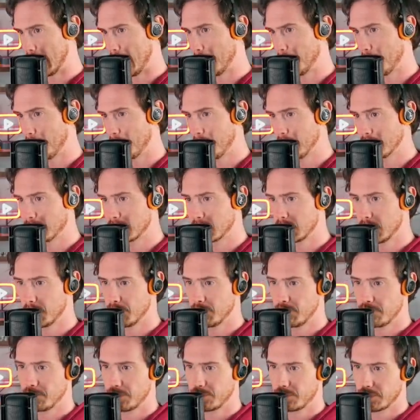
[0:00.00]
Damn it, missed
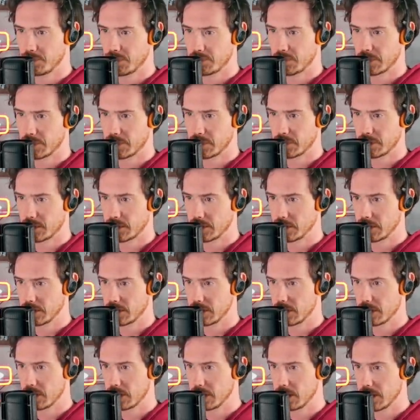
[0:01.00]
them.
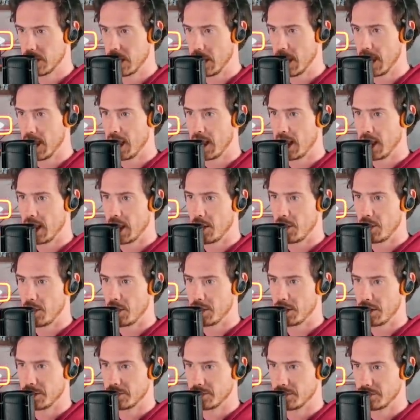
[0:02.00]
Hey, how
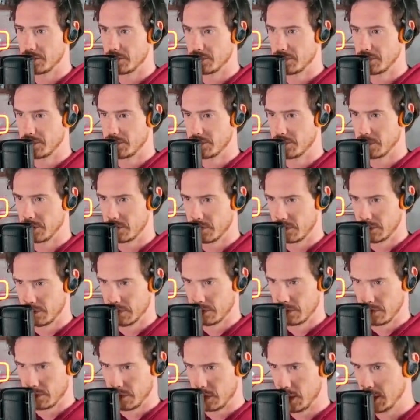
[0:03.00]
are you?
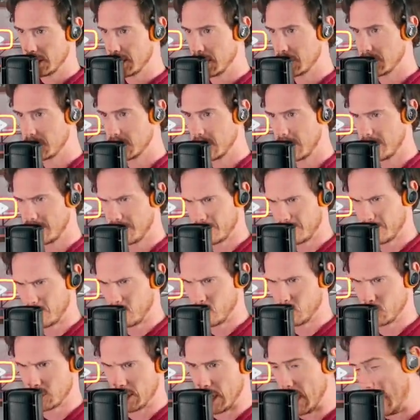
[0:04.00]
Why did I take
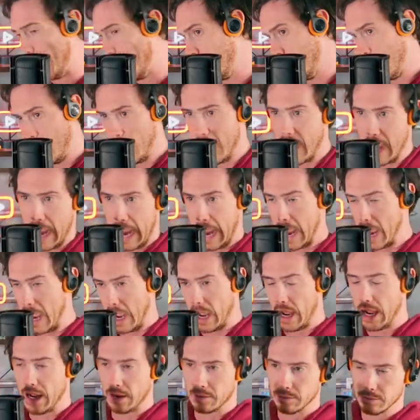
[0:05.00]
full to... Ah, ah,
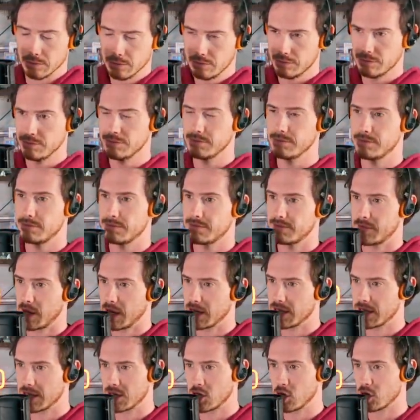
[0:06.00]
ah, ah.
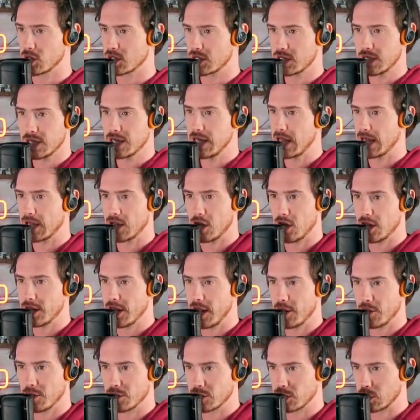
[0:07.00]
I did not see that
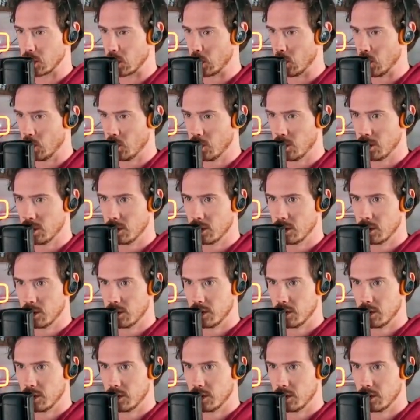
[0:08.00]
guy there at all.